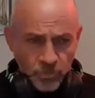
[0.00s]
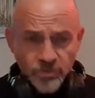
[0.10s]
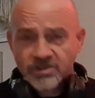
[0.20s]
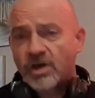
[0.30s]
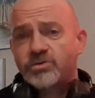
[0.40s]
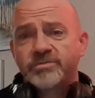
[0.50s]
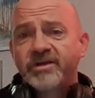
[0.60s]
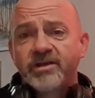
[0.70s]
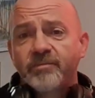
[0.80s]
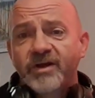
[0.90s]
or slow to
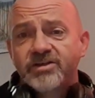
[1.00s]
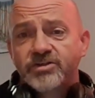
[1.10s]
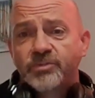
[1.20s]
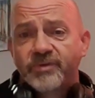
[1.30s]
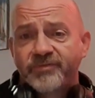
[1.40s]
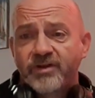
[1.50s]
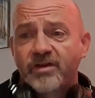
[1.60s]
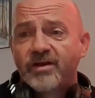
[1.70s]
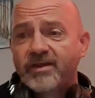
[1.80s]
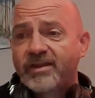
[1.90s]
medium pace stomp, if you
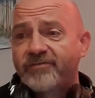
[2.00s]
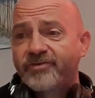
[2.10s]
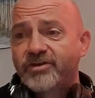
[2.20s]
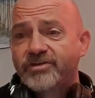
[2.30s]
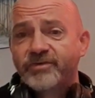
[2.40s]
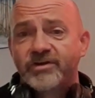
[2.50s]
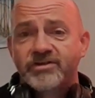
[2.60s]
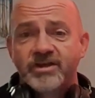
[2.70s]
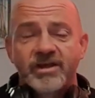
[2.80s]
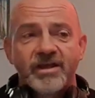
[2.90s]
like, in that first verse.